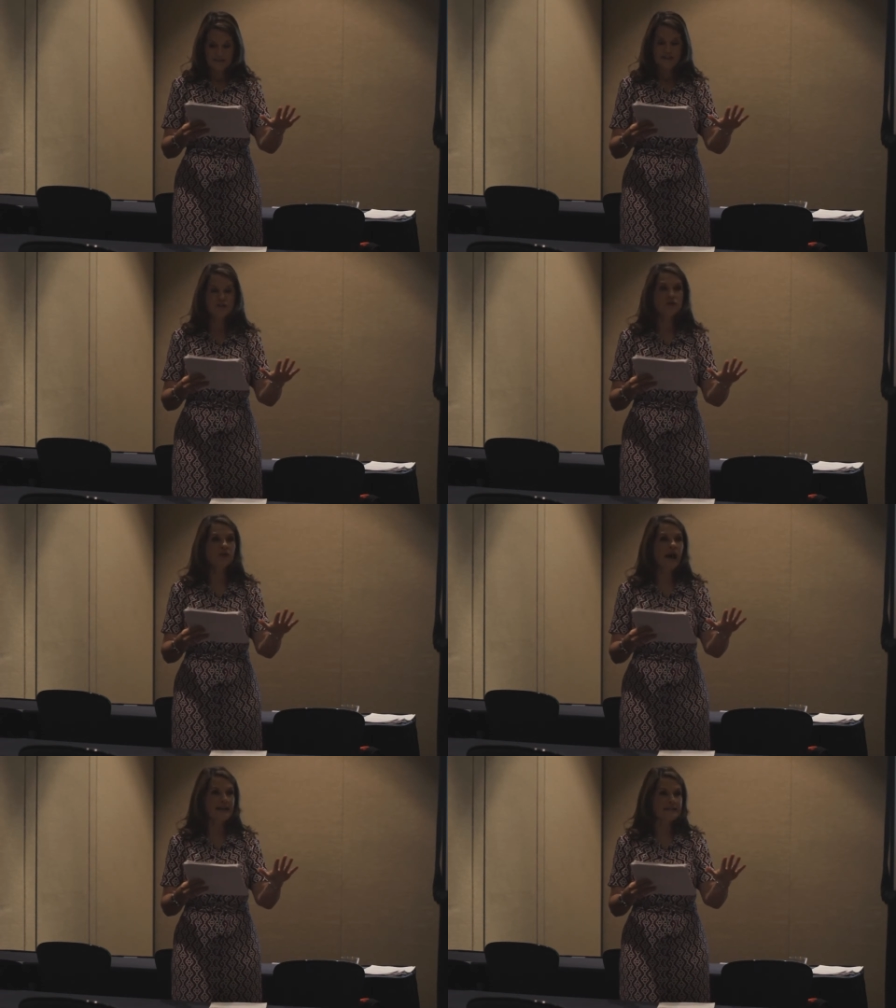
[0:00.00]

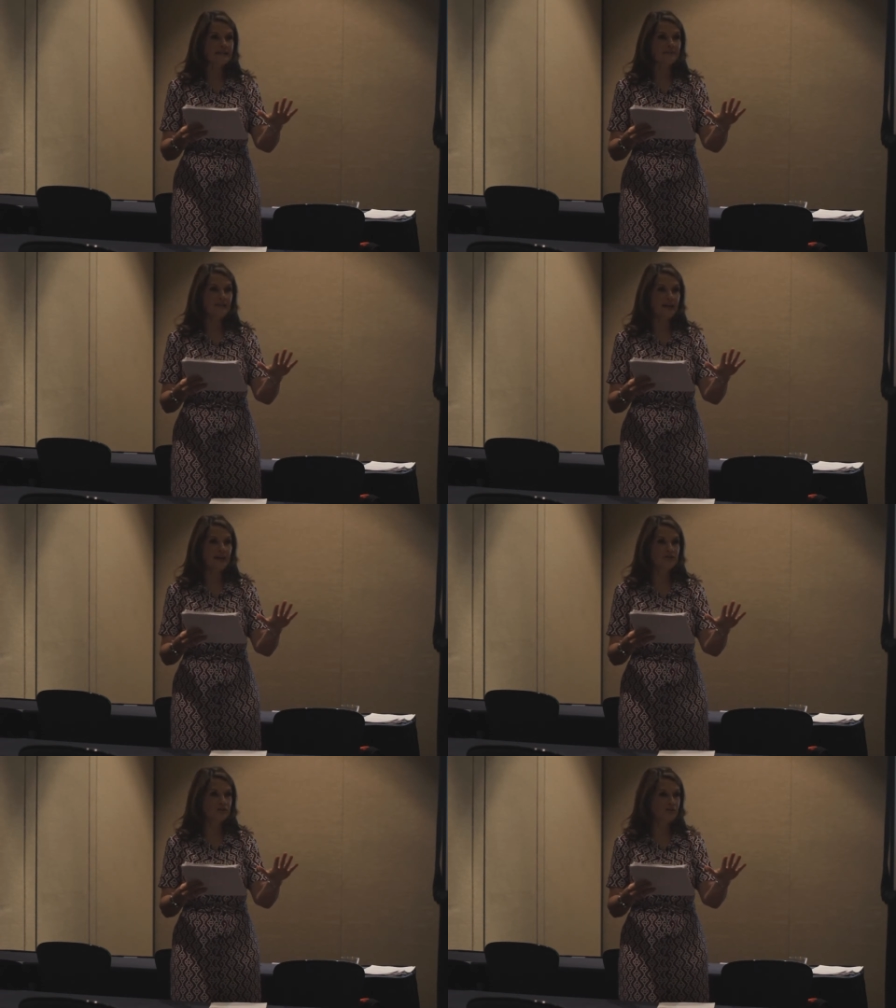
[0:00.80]
teacher
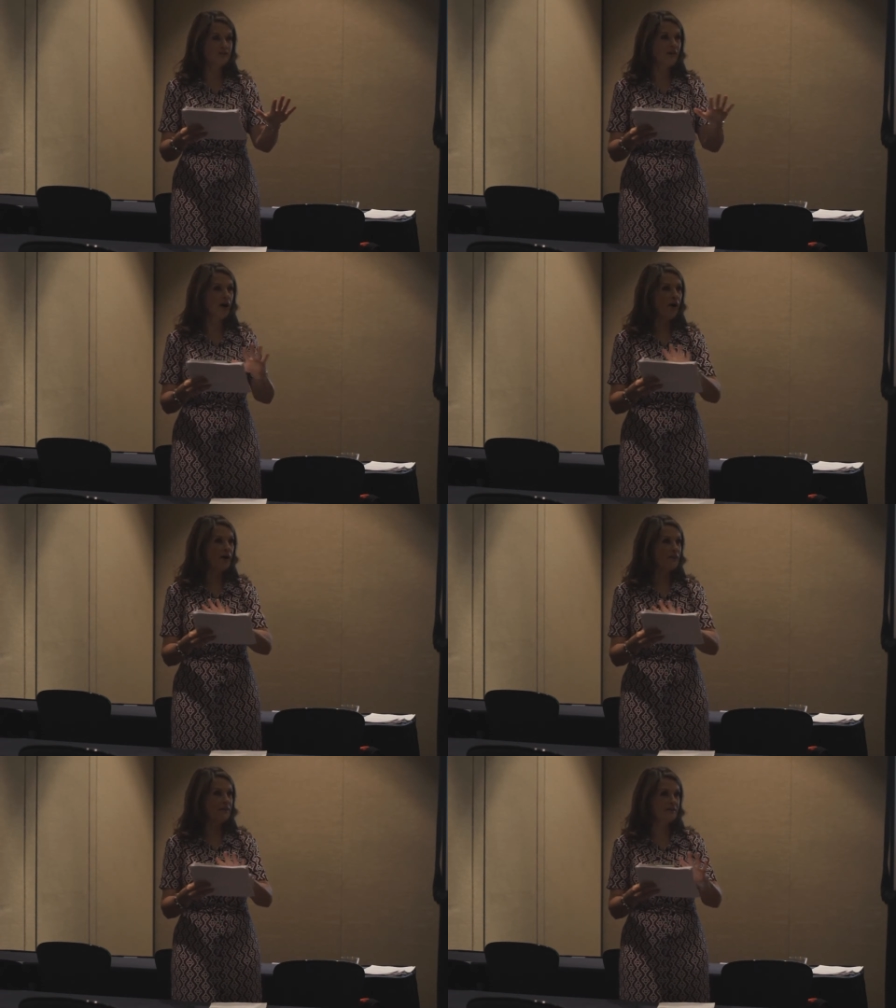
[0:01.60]
identification
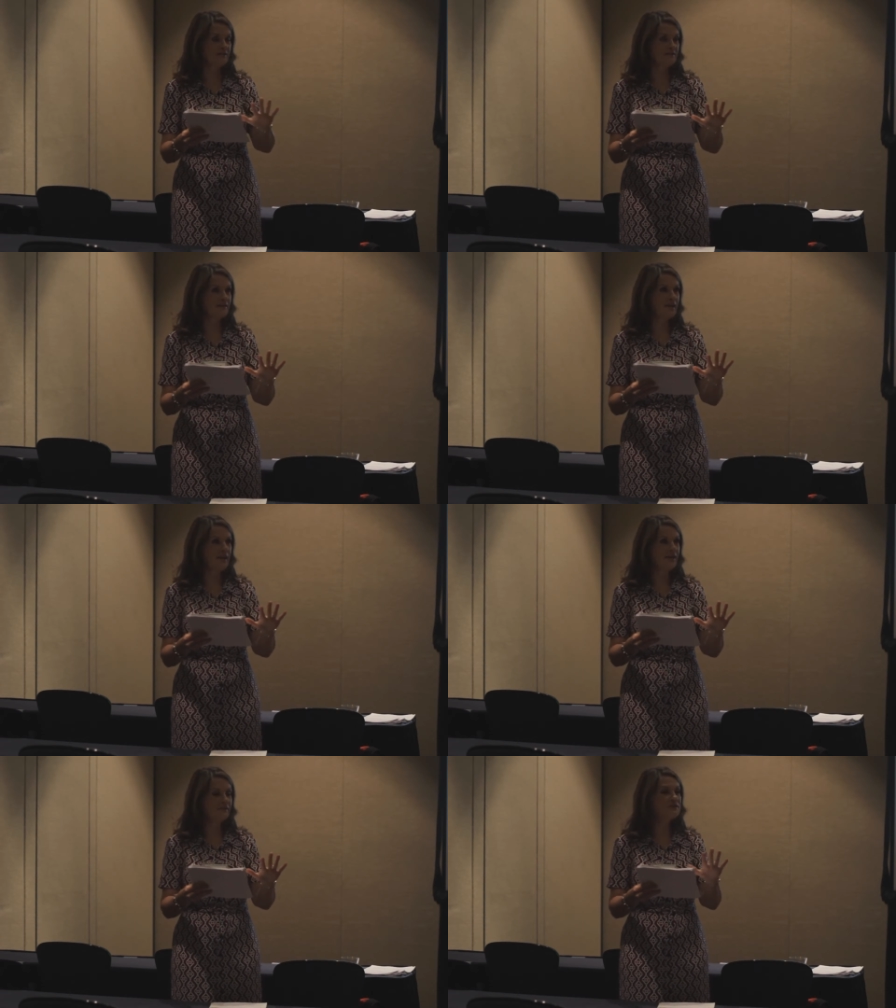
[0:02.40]
on this.
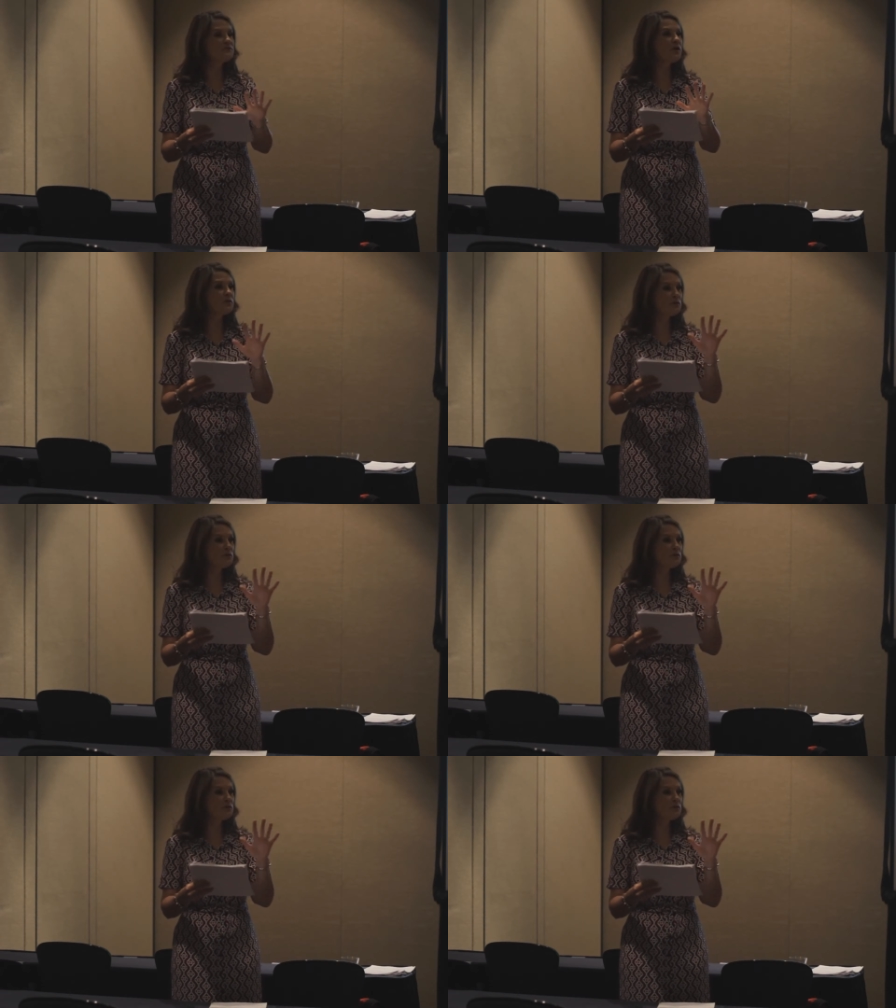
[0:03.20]
These are